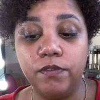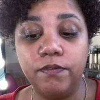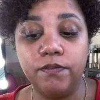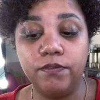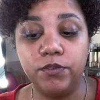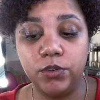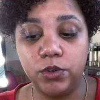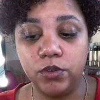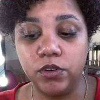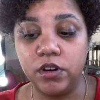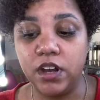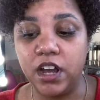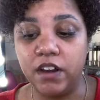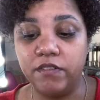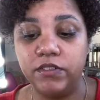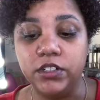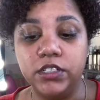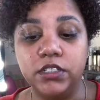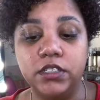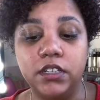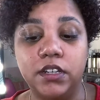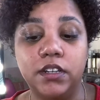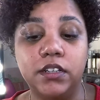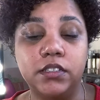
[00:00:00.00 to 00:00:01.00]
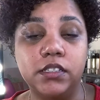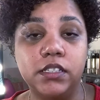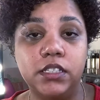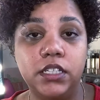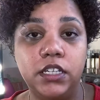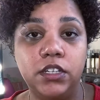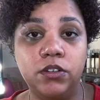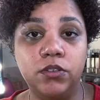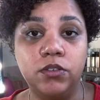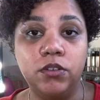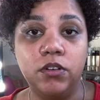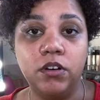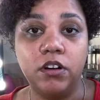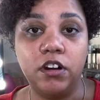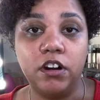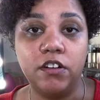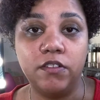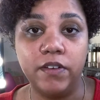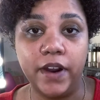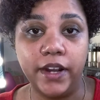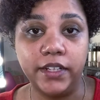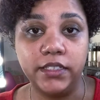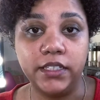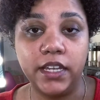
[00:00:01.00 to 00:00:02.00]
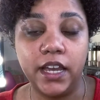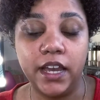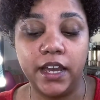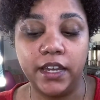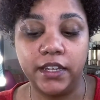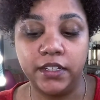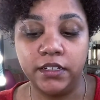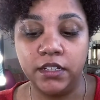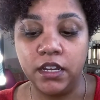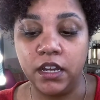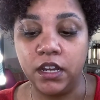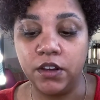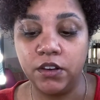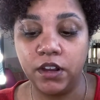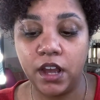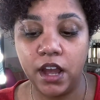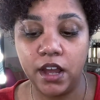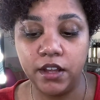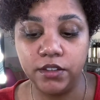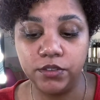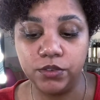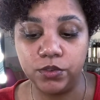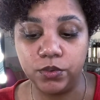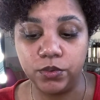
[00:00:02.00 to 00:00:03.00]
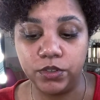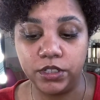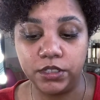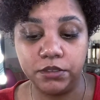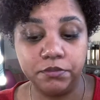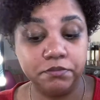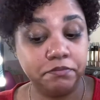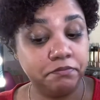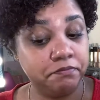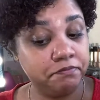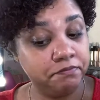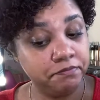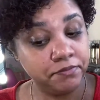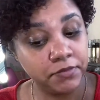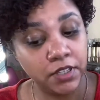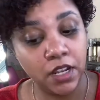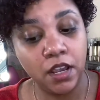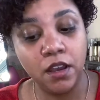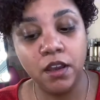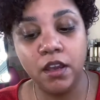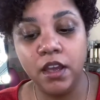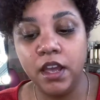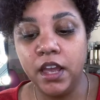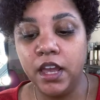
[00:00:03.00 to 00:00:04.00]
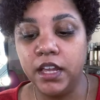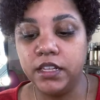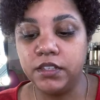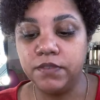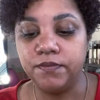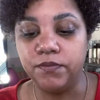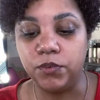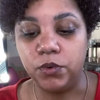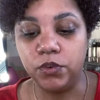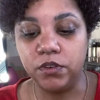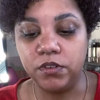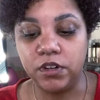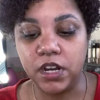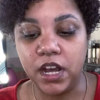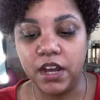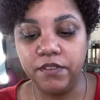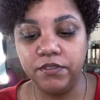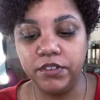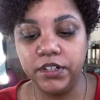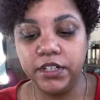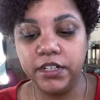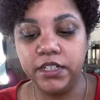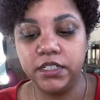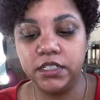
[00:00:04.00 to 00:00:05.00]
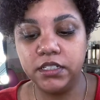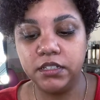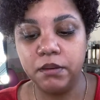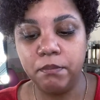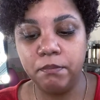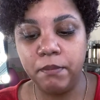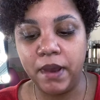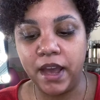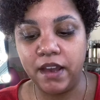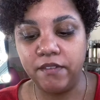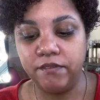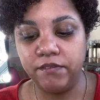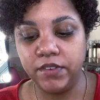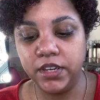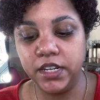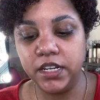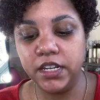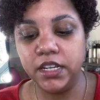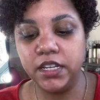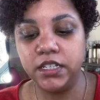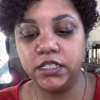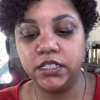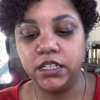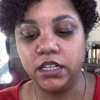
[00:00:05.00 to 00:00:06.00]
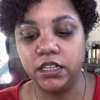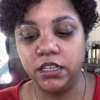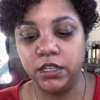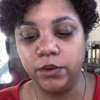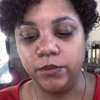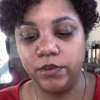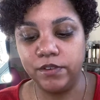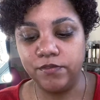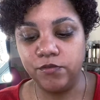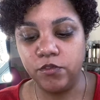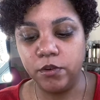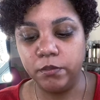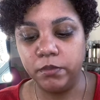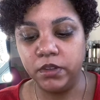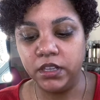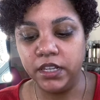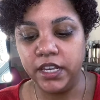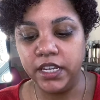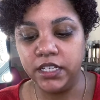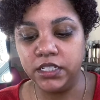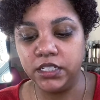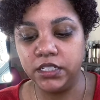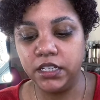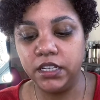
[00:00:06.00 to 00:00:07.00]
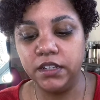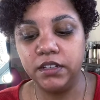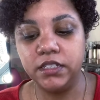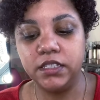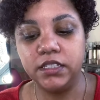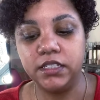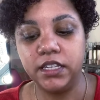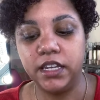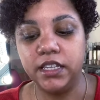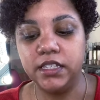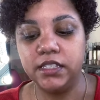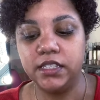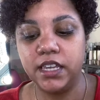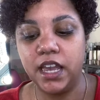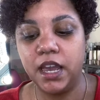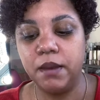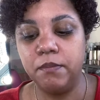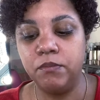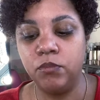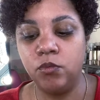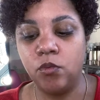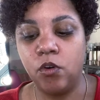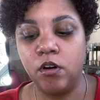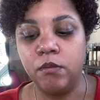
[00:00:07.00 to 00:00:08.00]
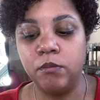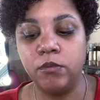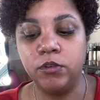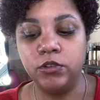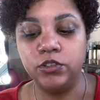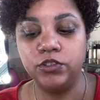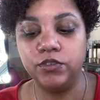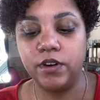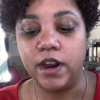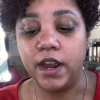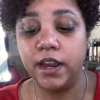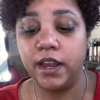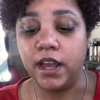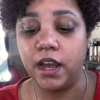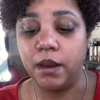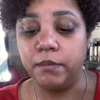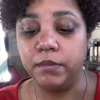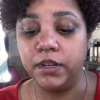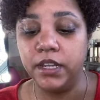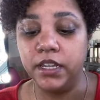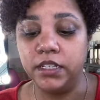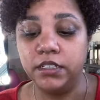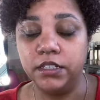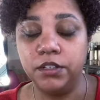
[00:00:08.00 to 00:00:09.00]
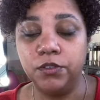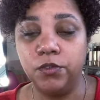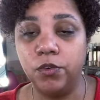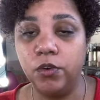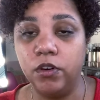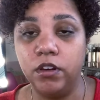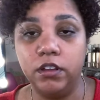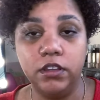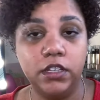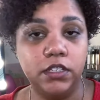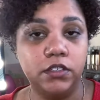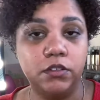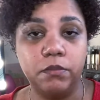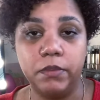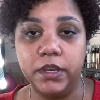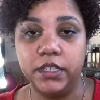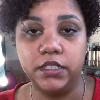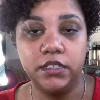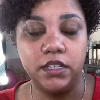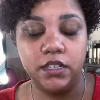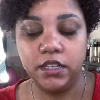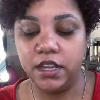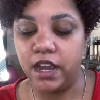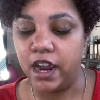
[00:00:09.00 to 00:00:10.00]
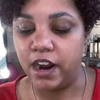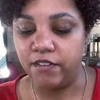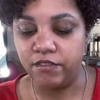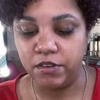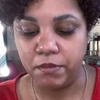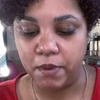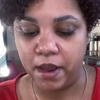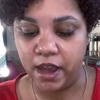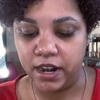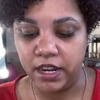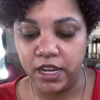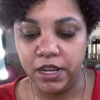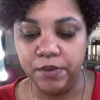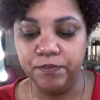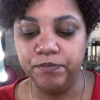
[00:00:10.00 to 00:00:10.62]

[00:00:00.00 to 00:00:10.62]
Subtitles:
full coverage to conceal, correct, and contour. Full coverage, matte finish, liquid formulation, skin type normal, dry, combination, oily, so basically everybody.